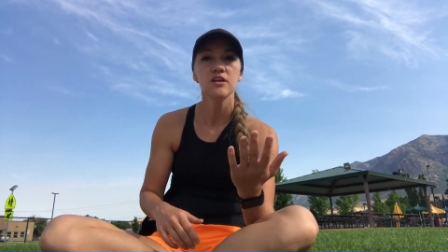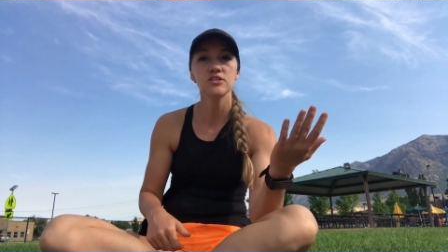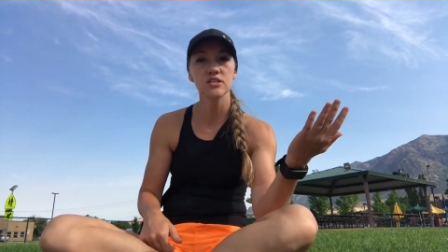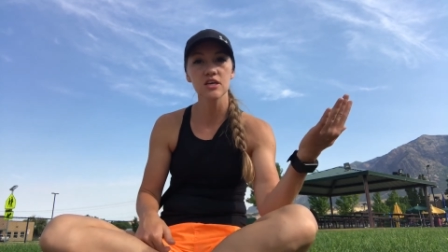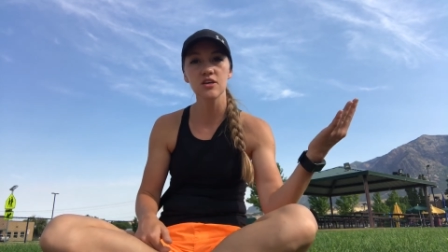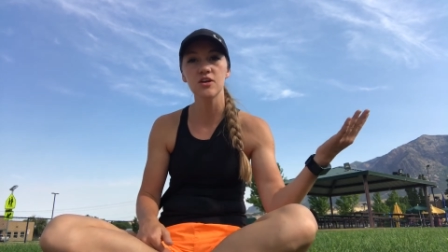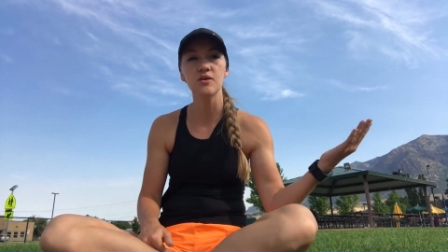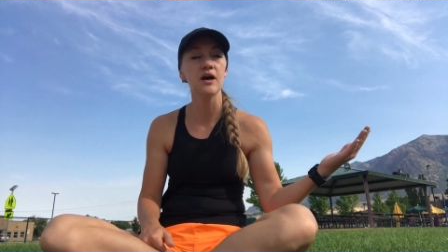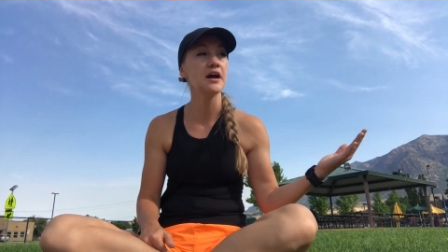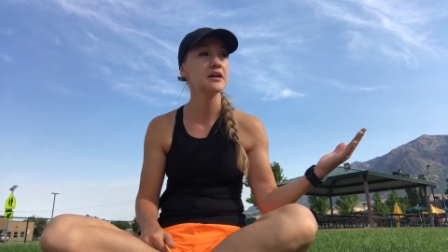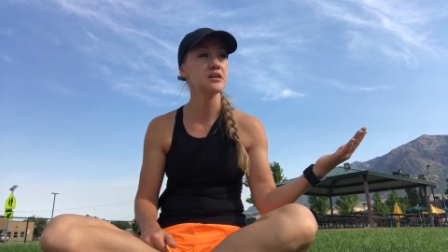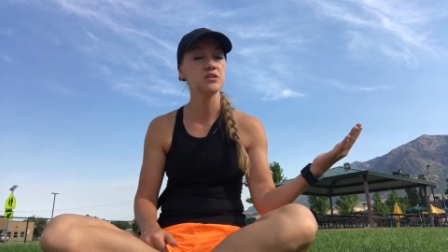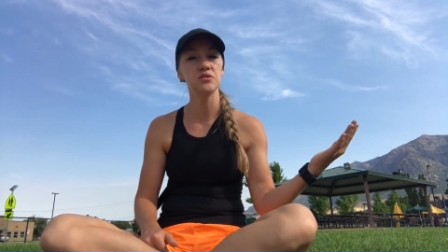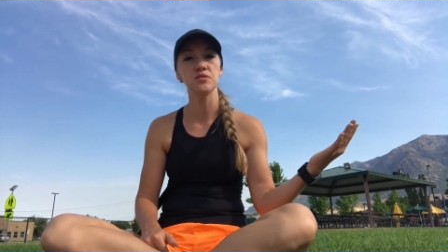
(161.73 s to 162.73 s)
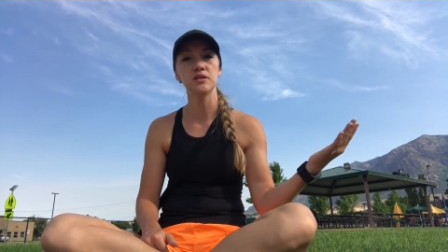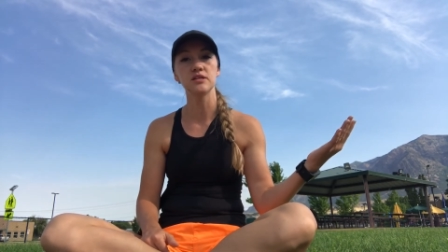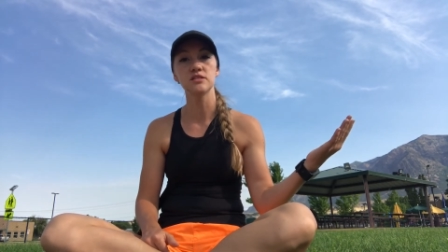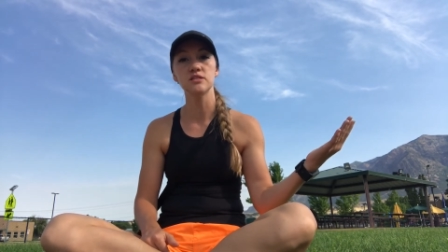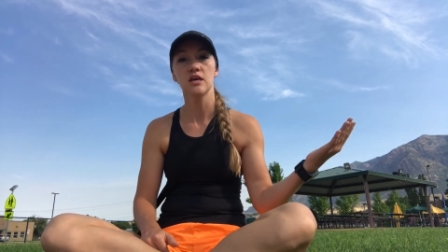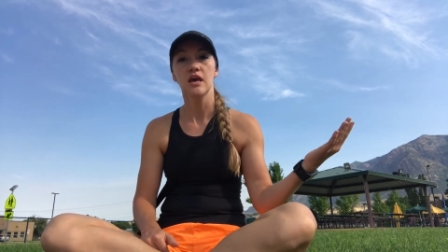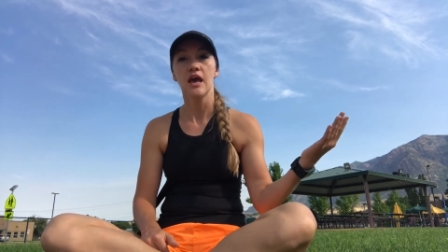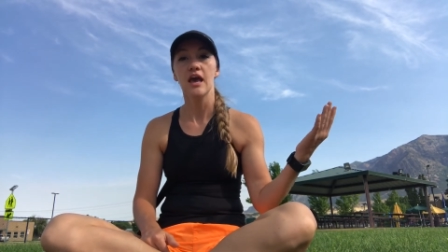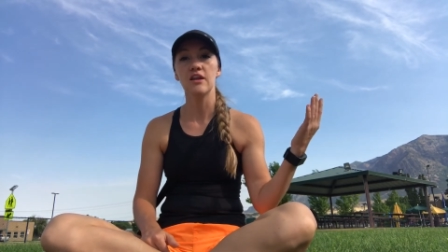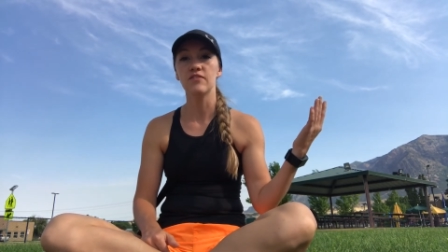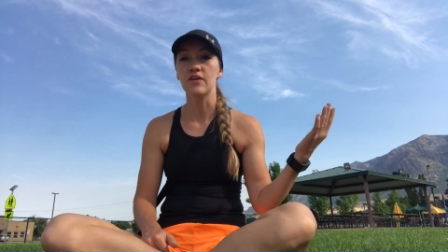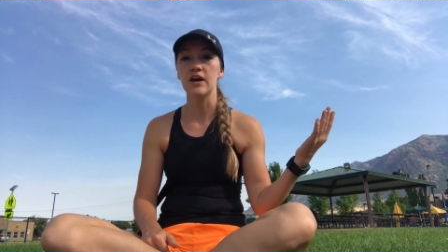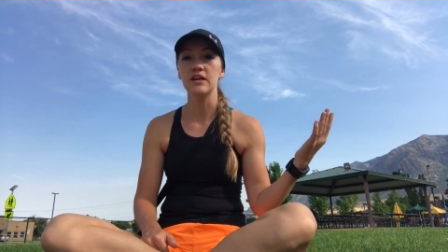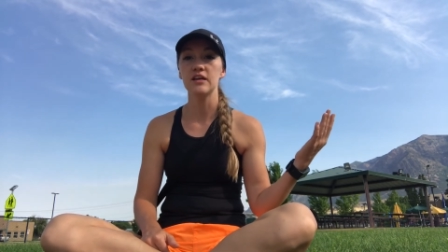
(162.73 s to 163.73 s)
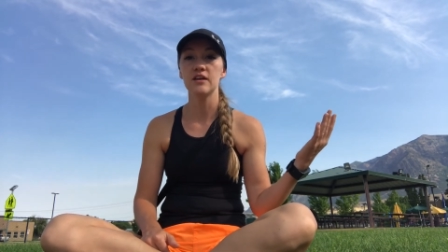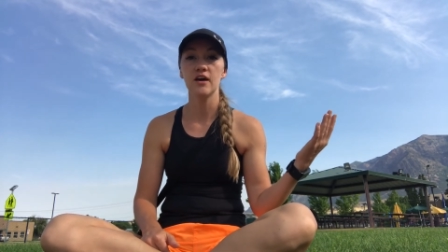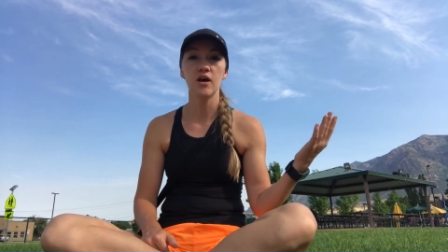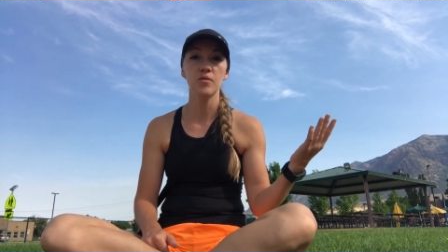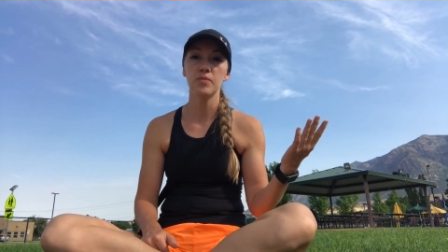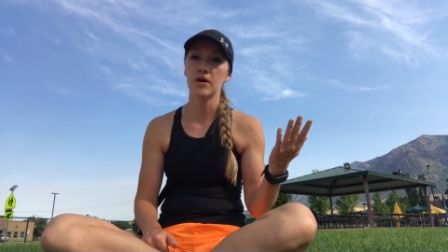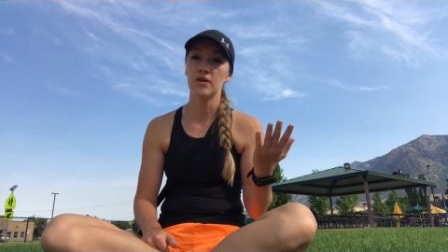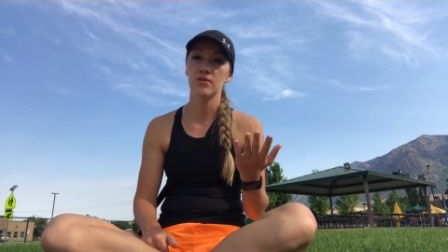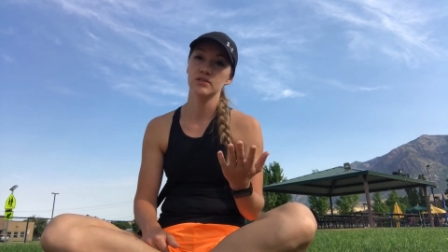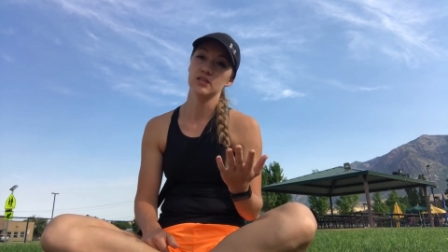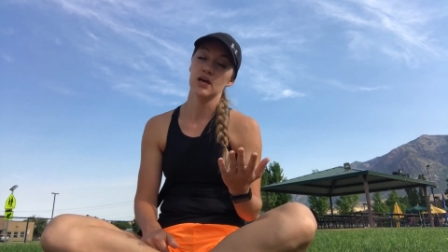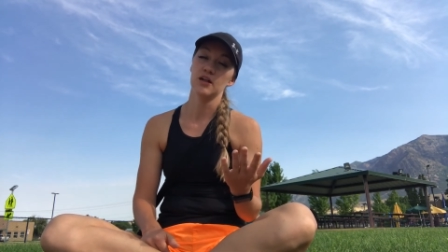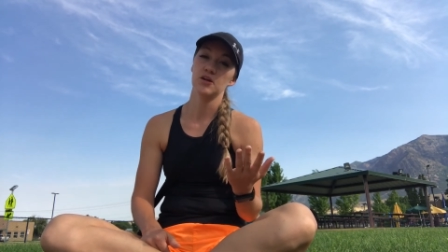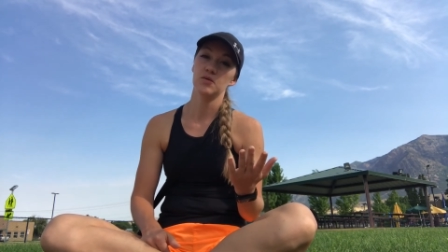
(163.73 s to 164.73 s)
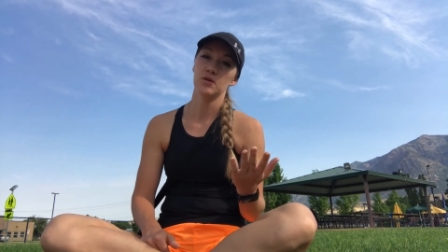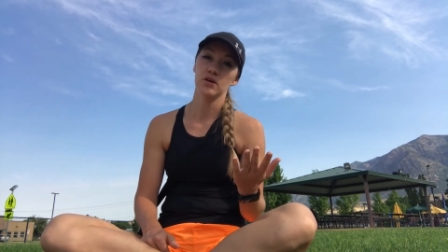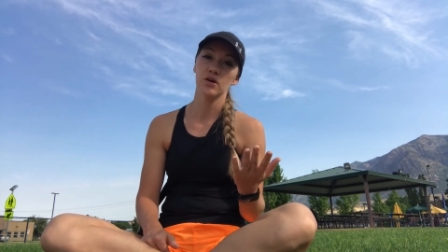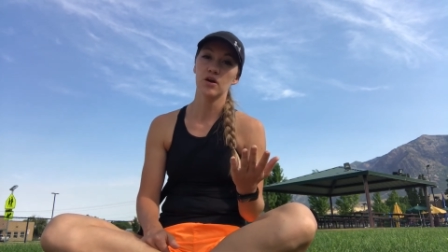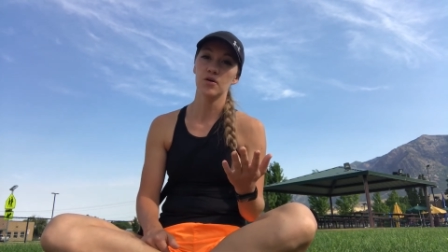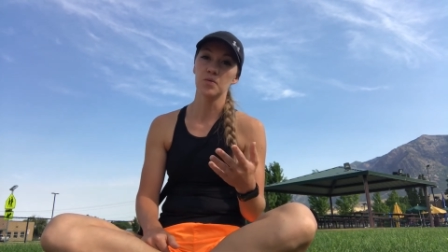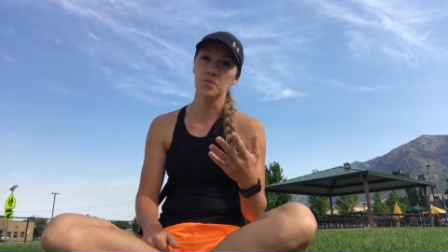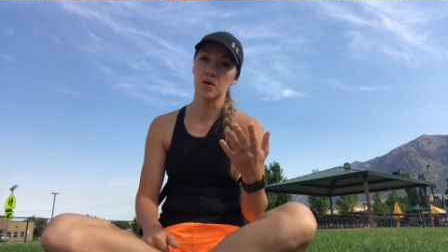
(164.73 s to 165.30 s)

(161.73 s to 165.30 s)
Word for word: You say, you know what, I can do this. And if I need help, I know exactly where to go.